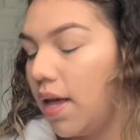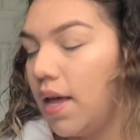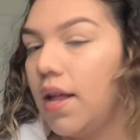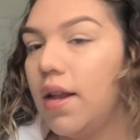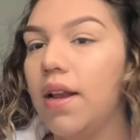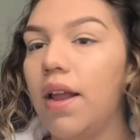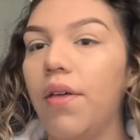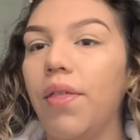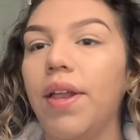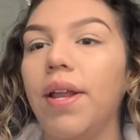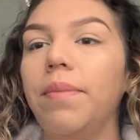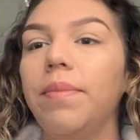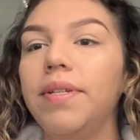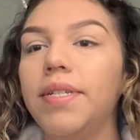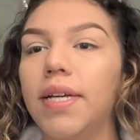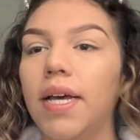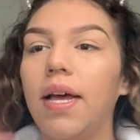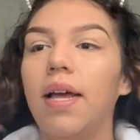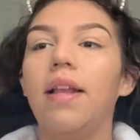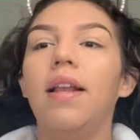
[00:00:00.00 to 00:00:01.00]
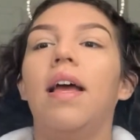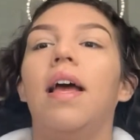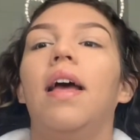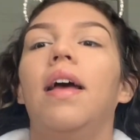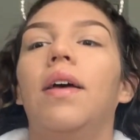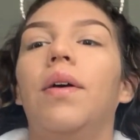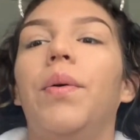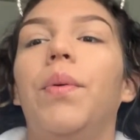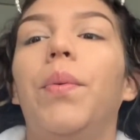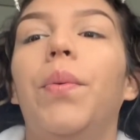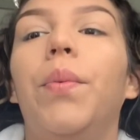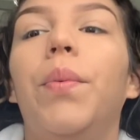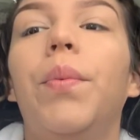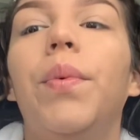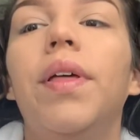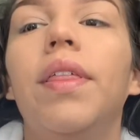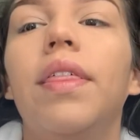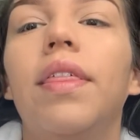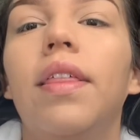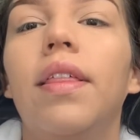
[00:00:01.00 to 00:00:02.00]
Now that I'm done
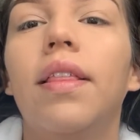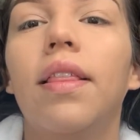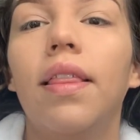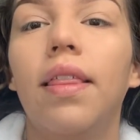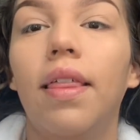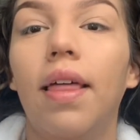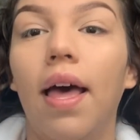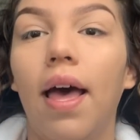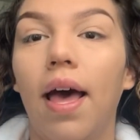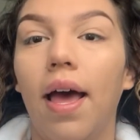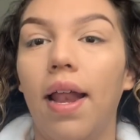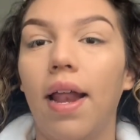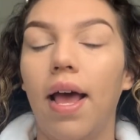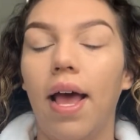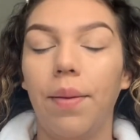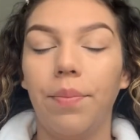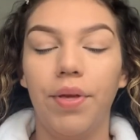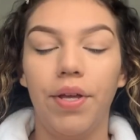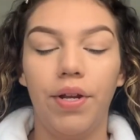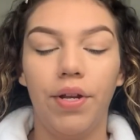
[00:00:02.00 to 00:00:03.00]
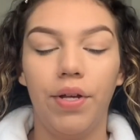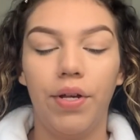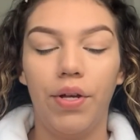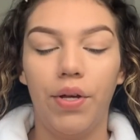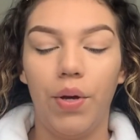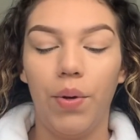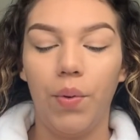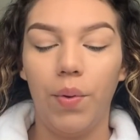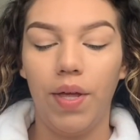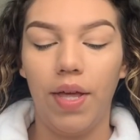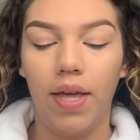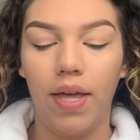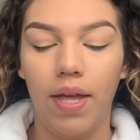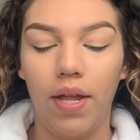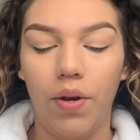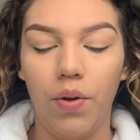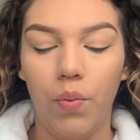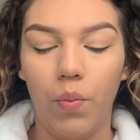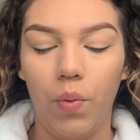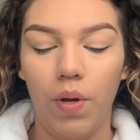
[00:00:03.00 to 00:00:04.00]
with that, I'm gonna go
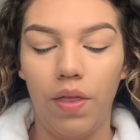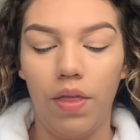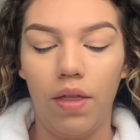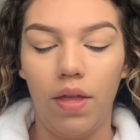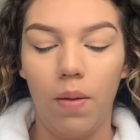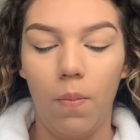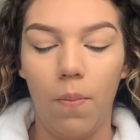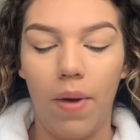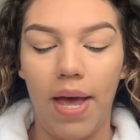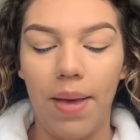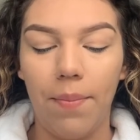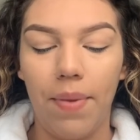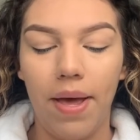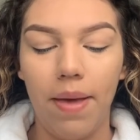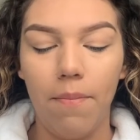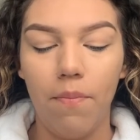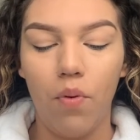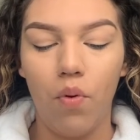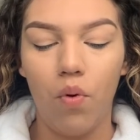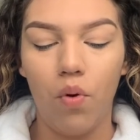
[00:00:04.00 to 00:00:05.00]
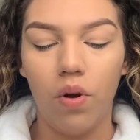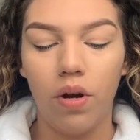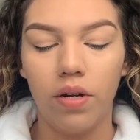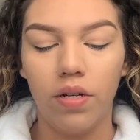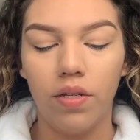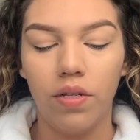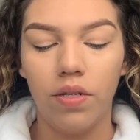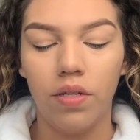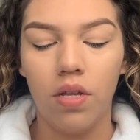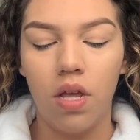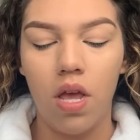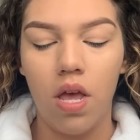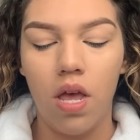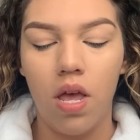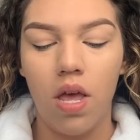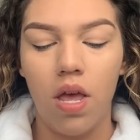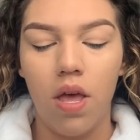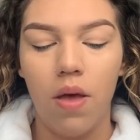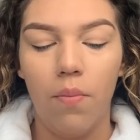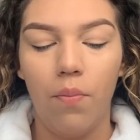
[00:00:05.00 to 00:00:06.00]
in with a Bye Bye Pores
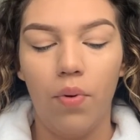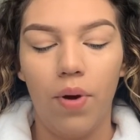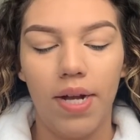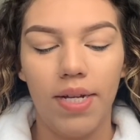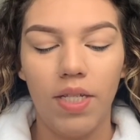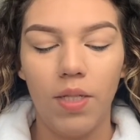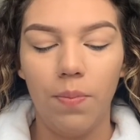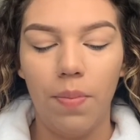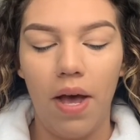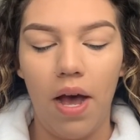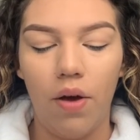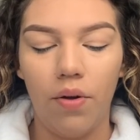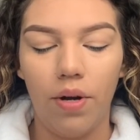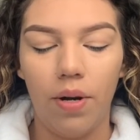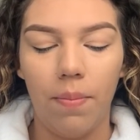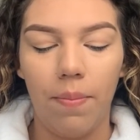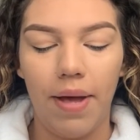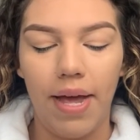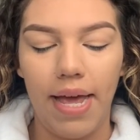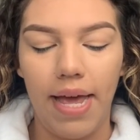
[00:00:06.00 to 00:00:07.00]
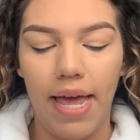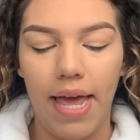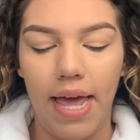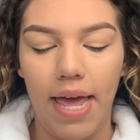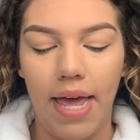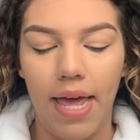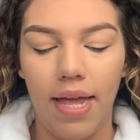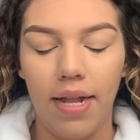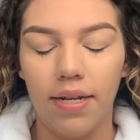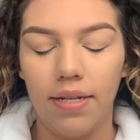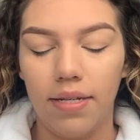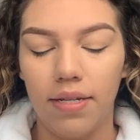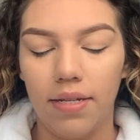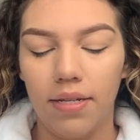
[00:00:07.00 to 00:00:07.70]
Pressed Powder by It.